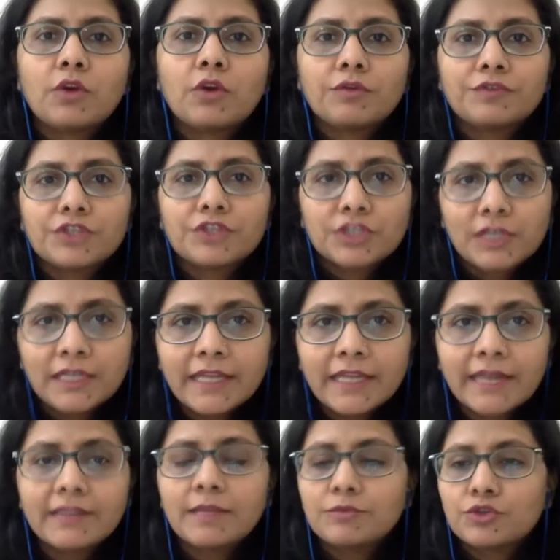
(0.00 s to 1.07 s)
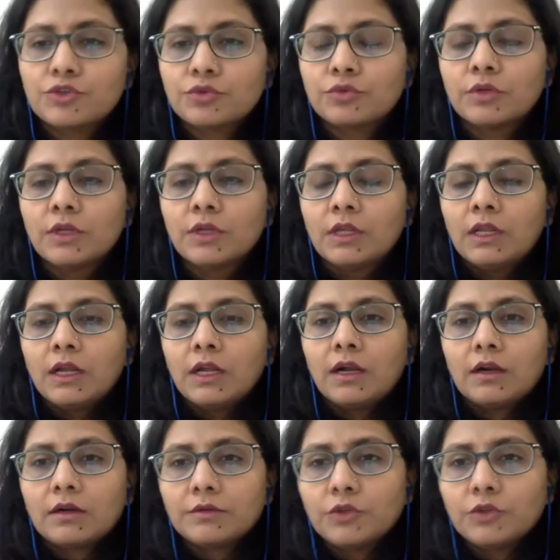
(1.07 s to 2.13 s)
officially get them
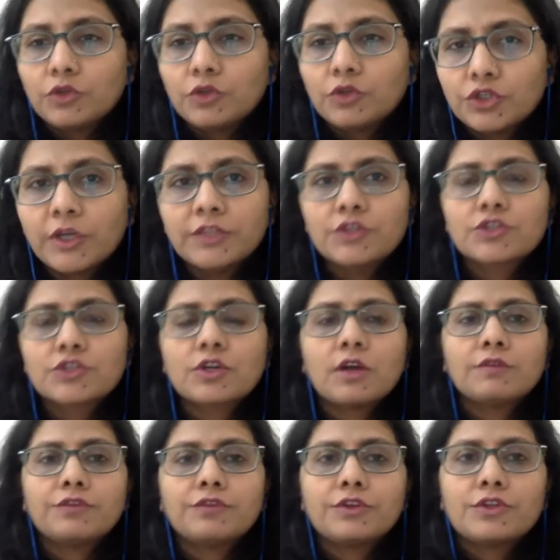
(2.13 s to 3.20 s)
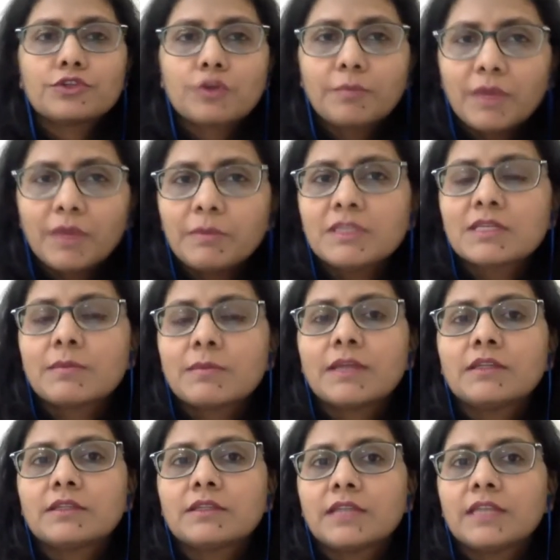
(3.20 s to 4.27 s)
to join this conference, or maybe some
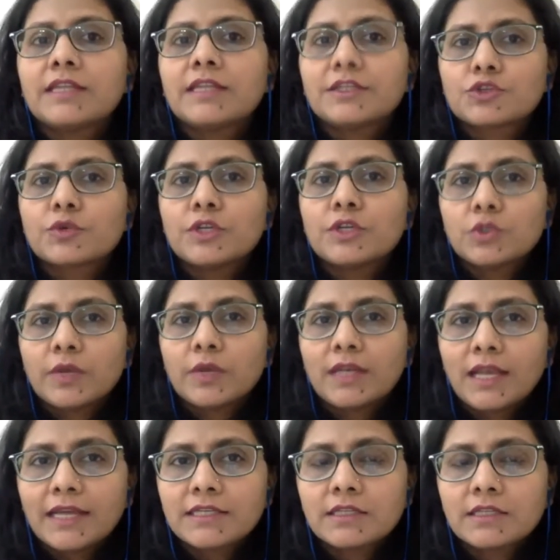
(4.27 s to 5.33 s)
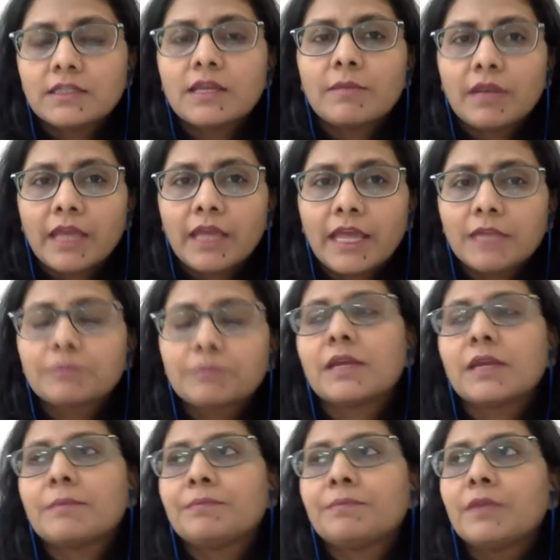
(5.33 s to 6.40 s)
other thing that is going to enlighten them and help
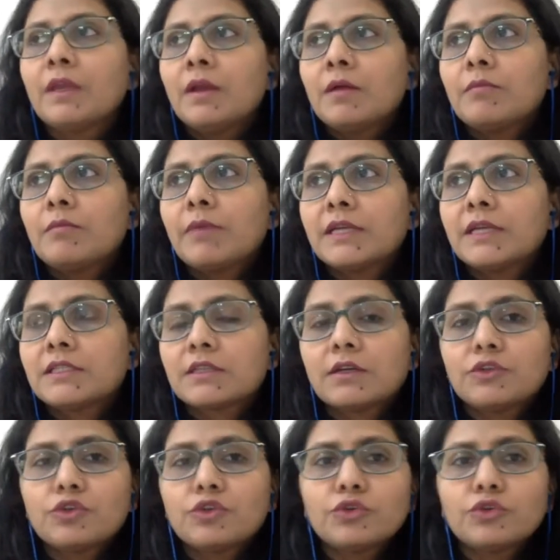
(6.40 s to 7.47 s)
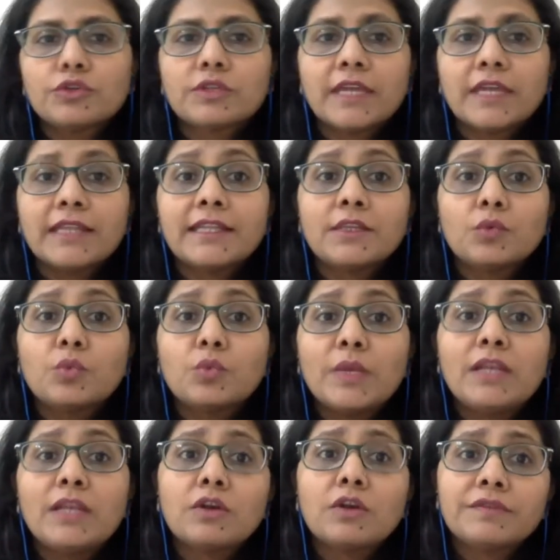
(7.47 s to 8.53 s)
them. But don't you think that the
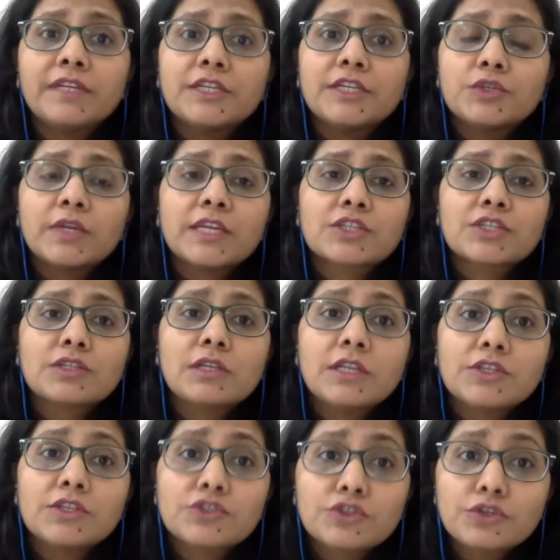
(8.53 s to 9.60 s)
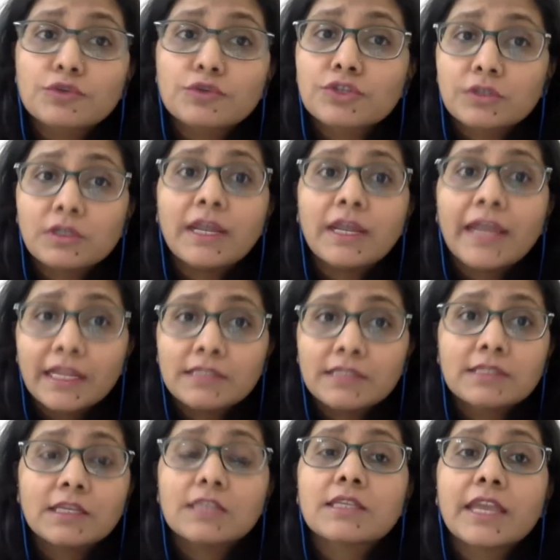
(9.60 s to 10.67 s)
will of the educational institutional heads
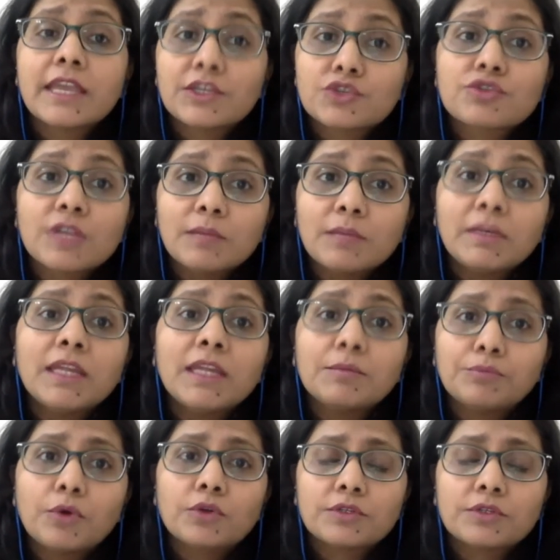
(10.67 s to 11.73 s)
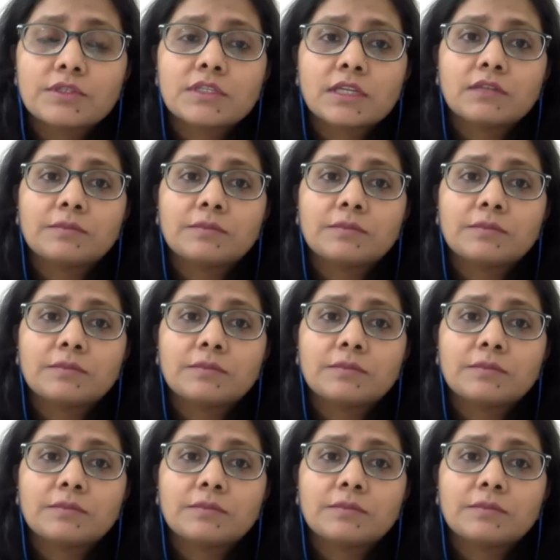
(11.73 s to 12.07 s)
is extremely important in